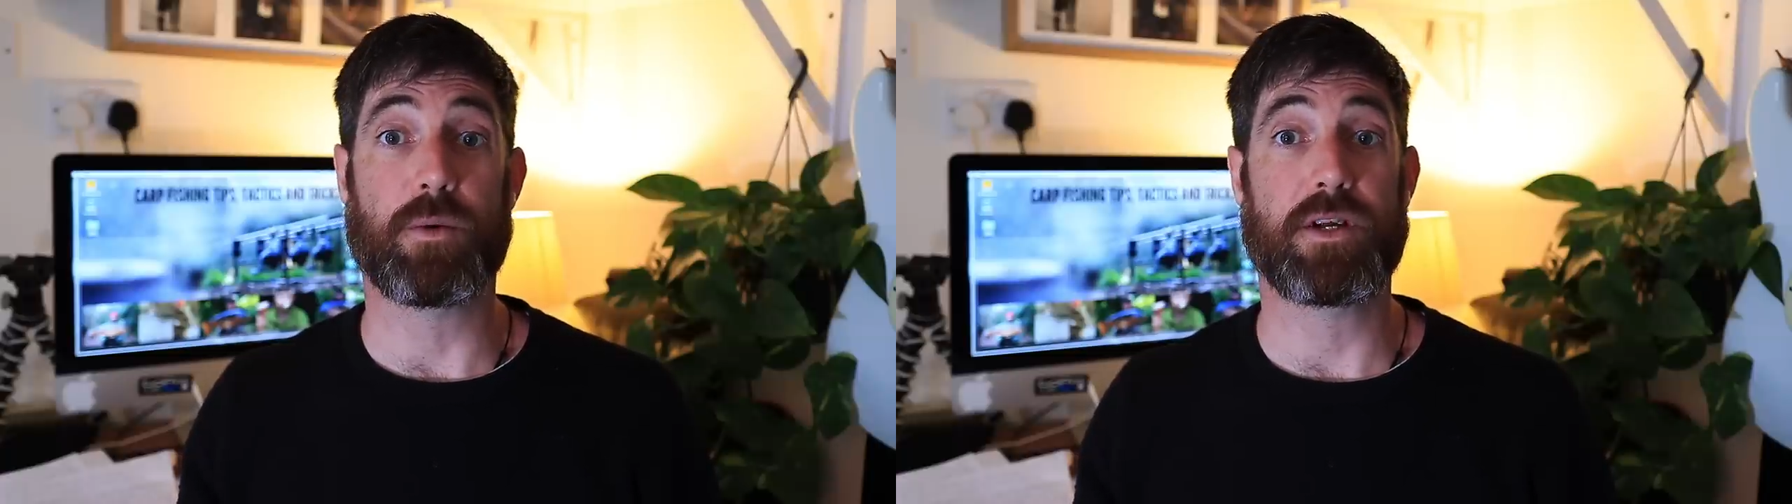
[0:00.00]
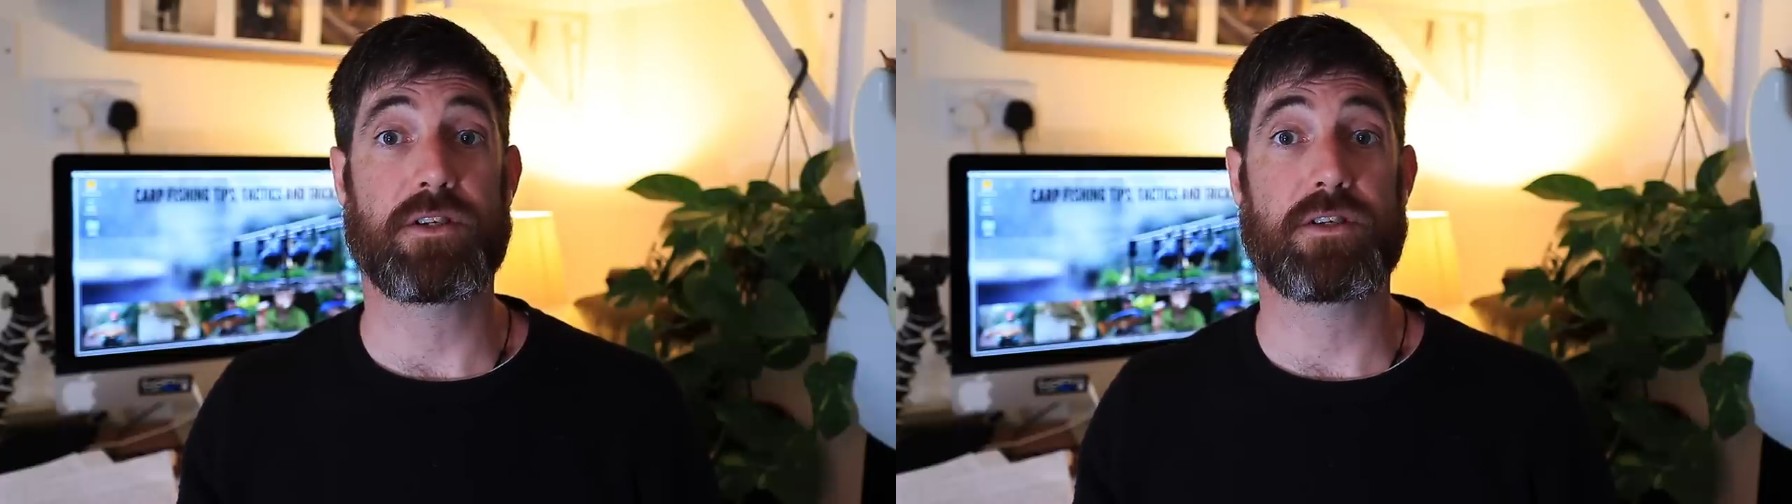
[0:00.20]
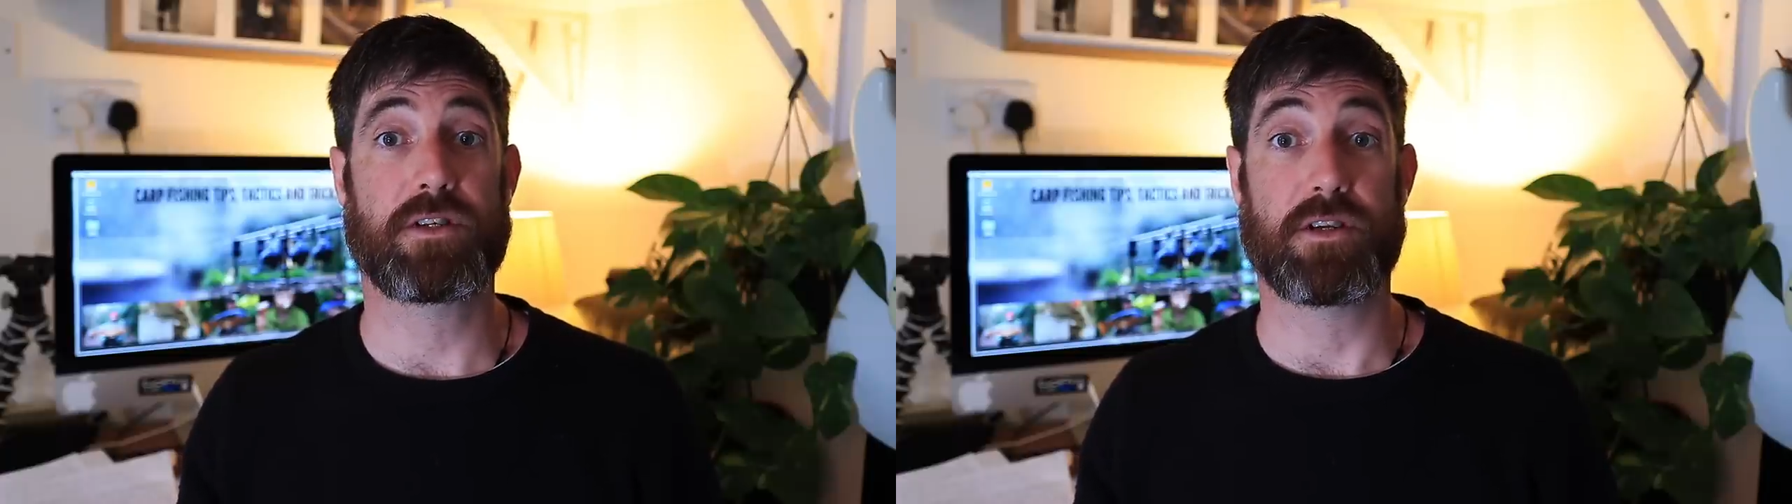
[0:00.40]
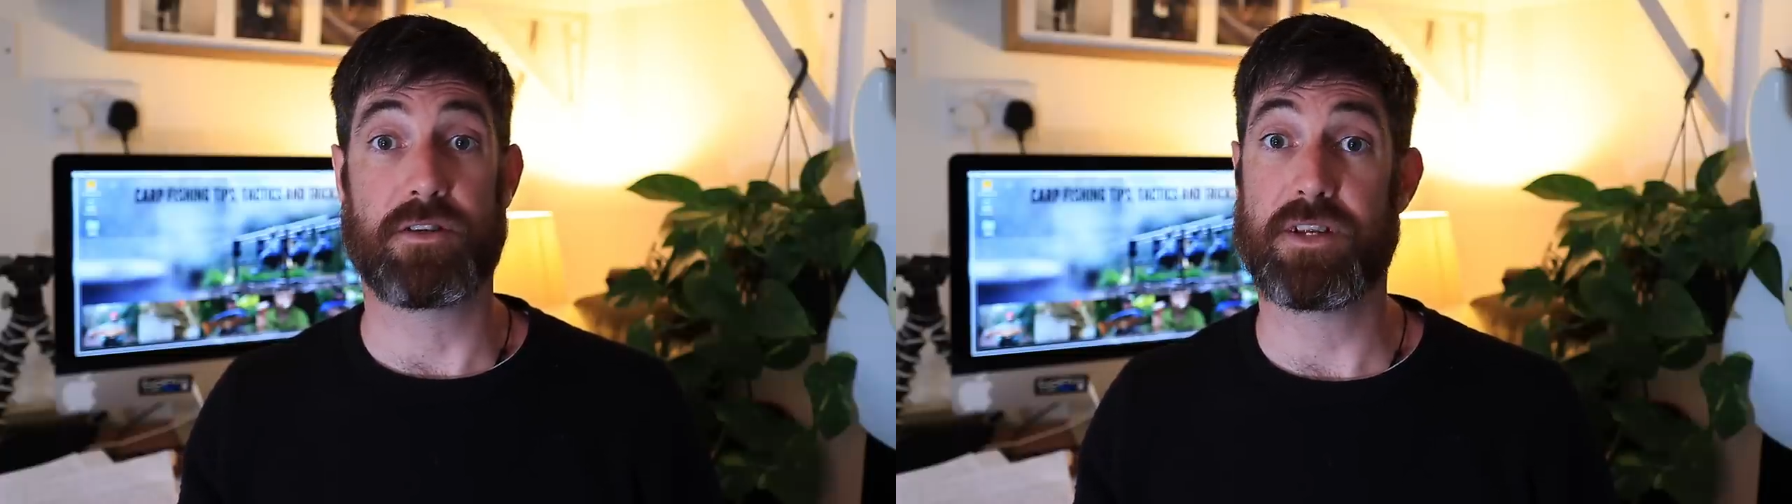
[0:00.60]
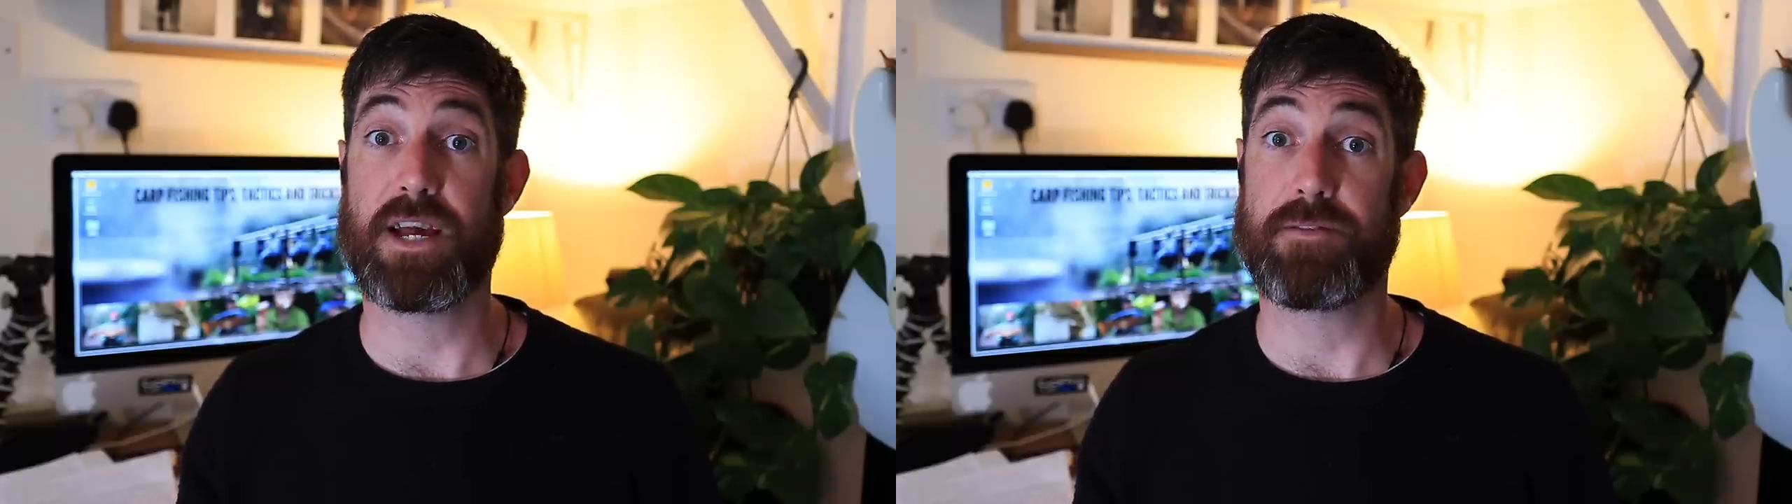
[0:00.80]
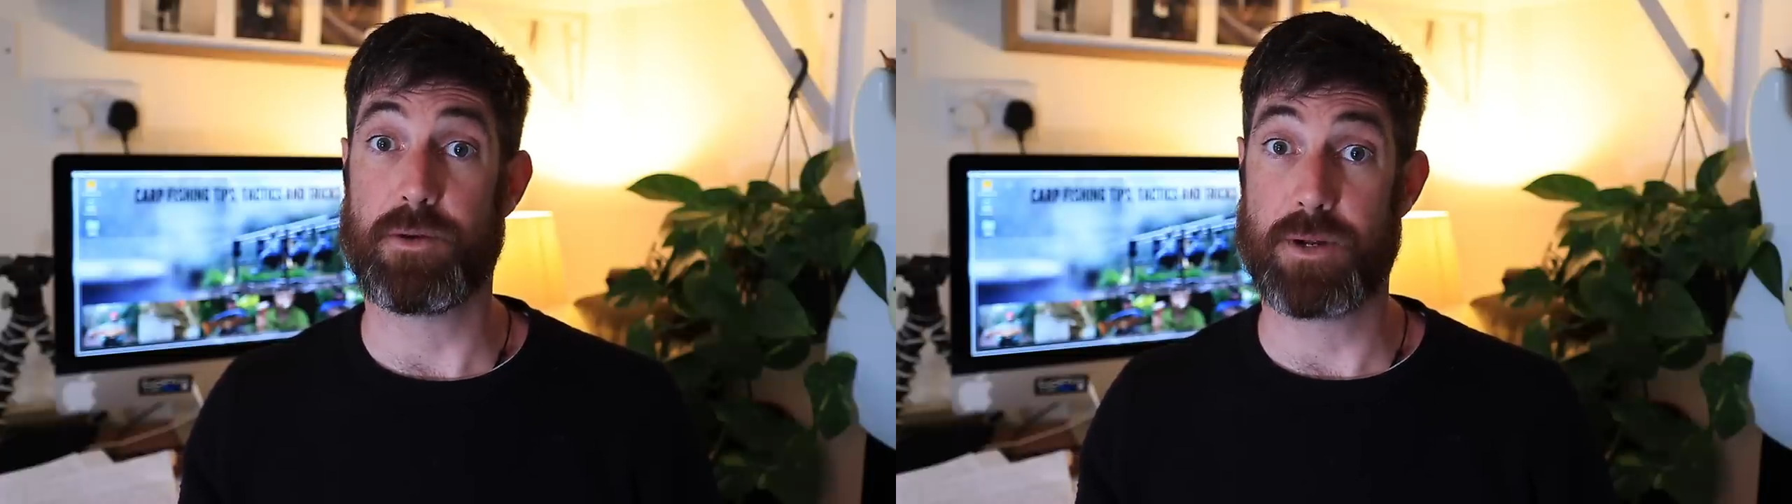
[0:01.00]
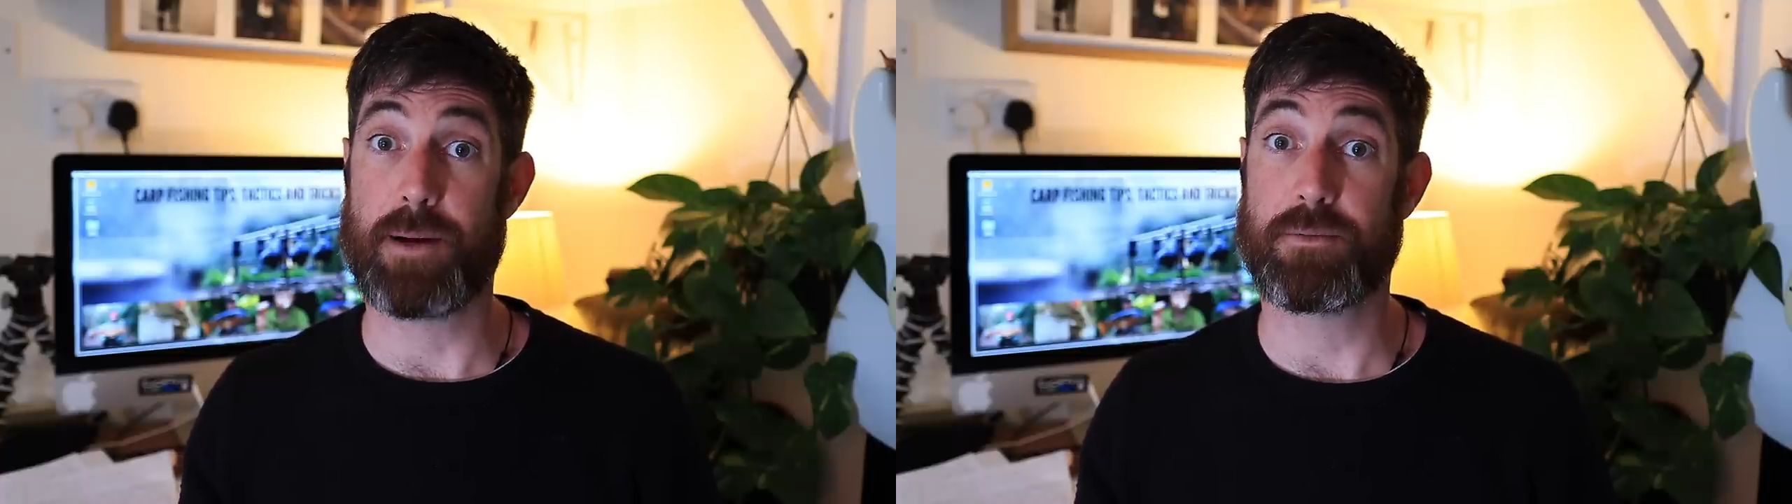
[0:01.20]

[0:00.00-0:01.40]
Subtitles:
which can save you an